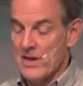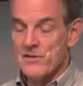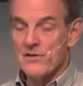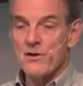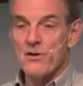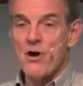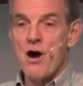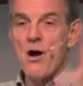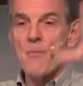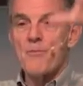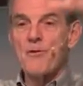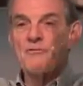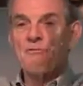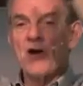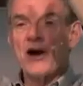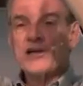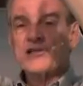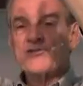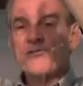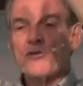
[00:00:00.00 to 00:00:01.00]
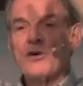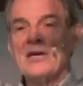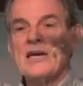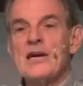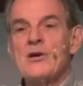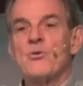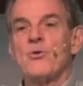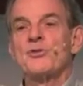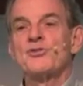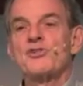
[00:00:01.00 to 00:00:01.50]
The law provides for
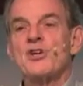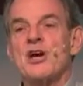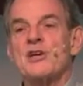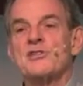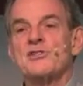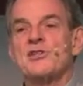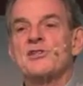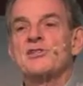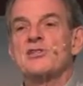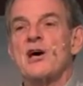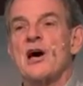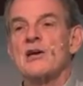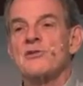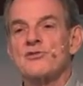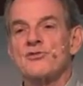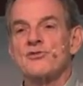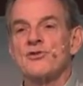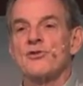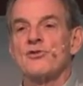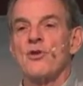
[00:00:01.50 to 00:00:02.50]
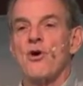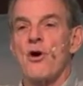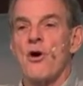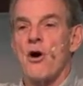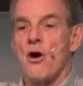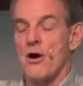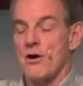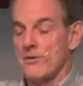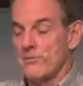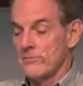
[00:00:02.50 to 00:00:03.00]
equal justice under the
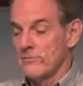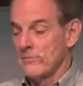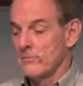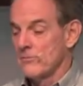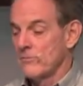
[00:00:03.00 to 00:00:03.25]
law,